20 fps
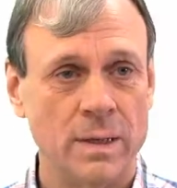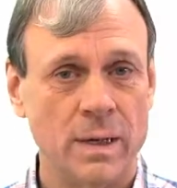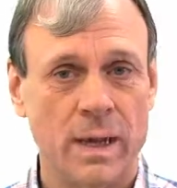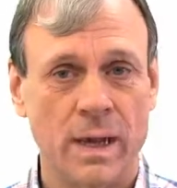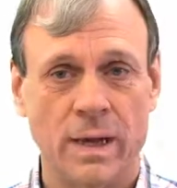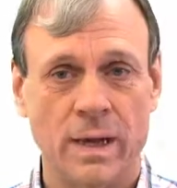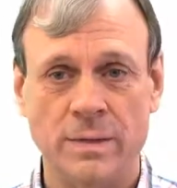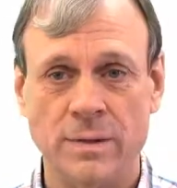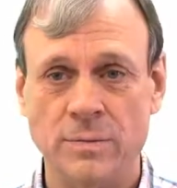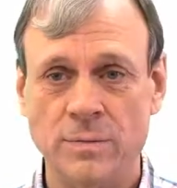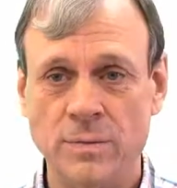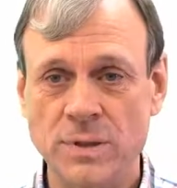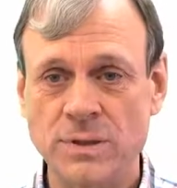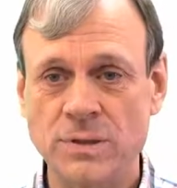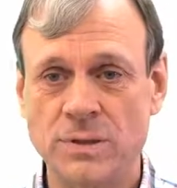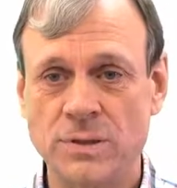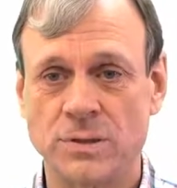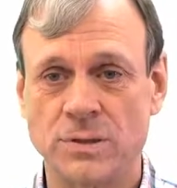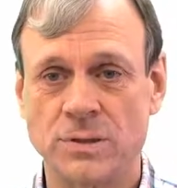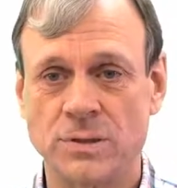and the
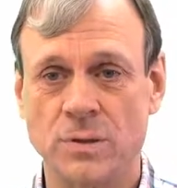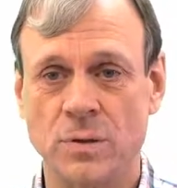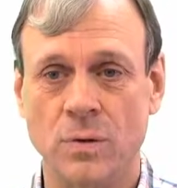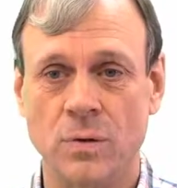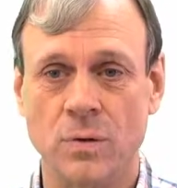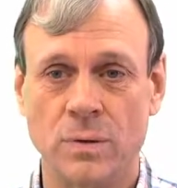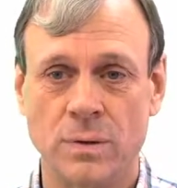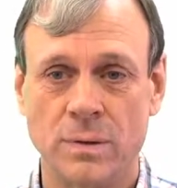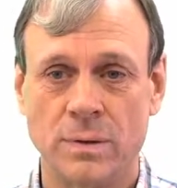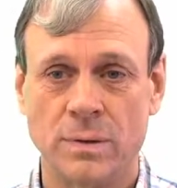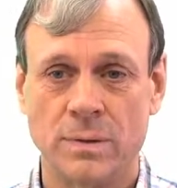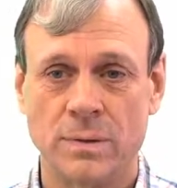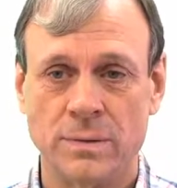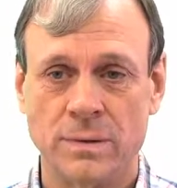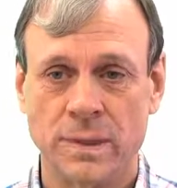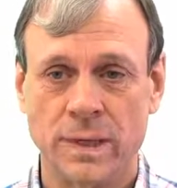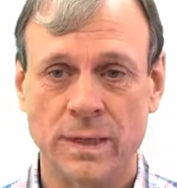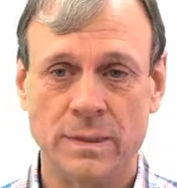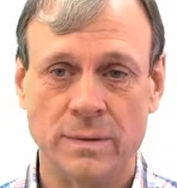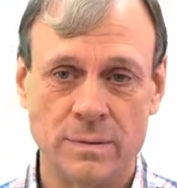research goal
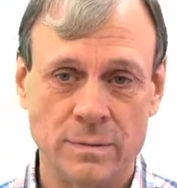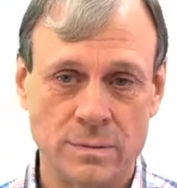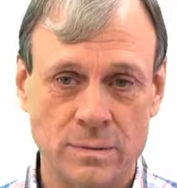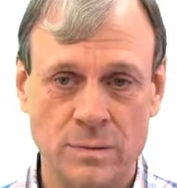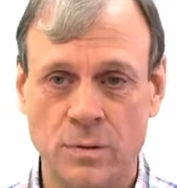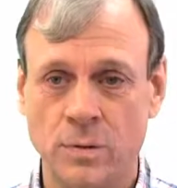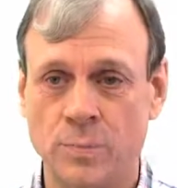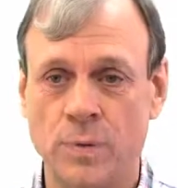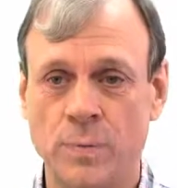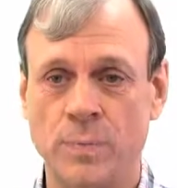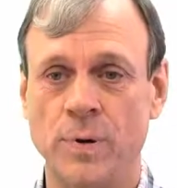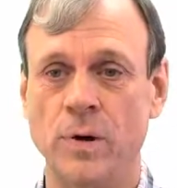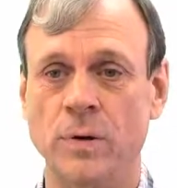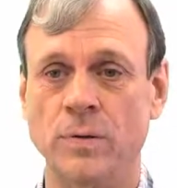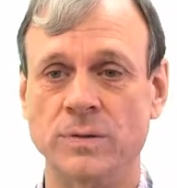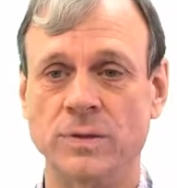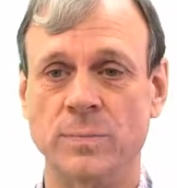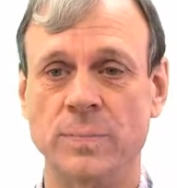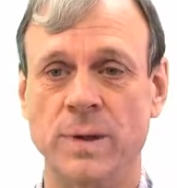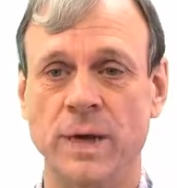that you propose
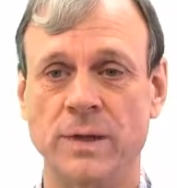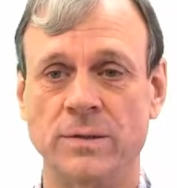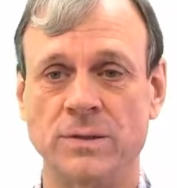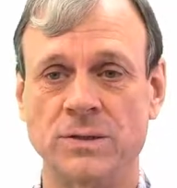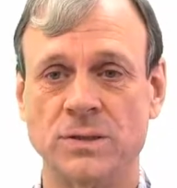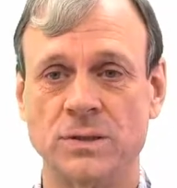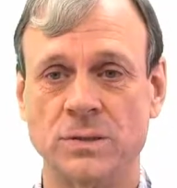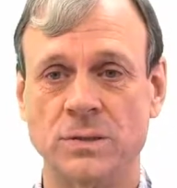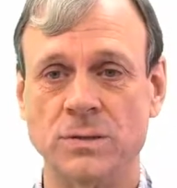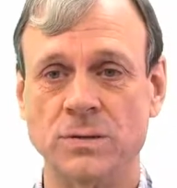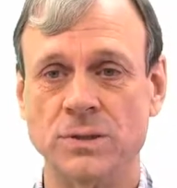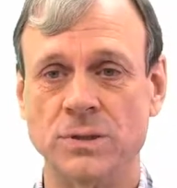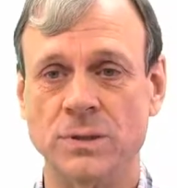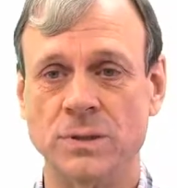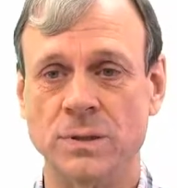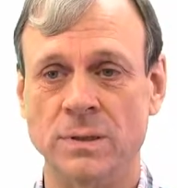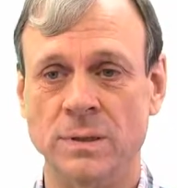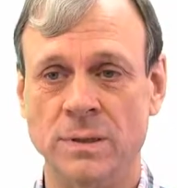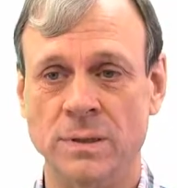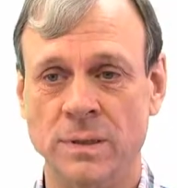a better
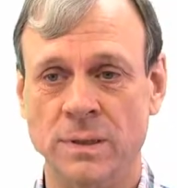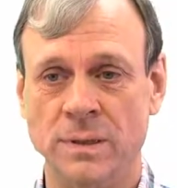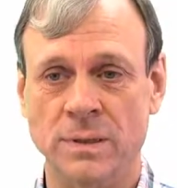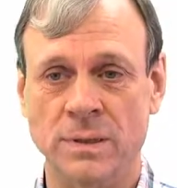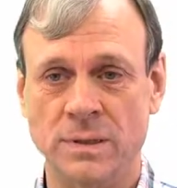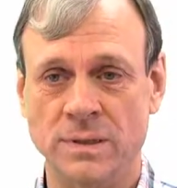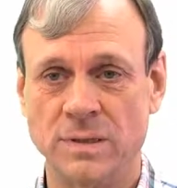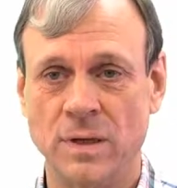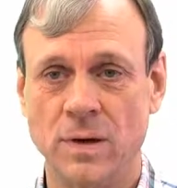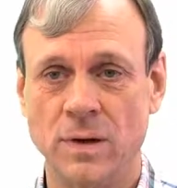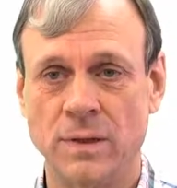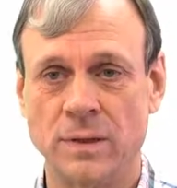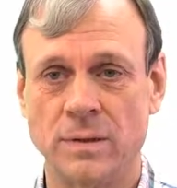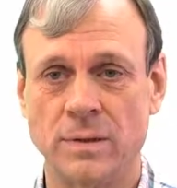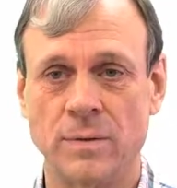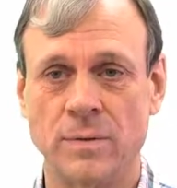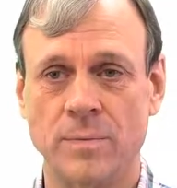solution in this article.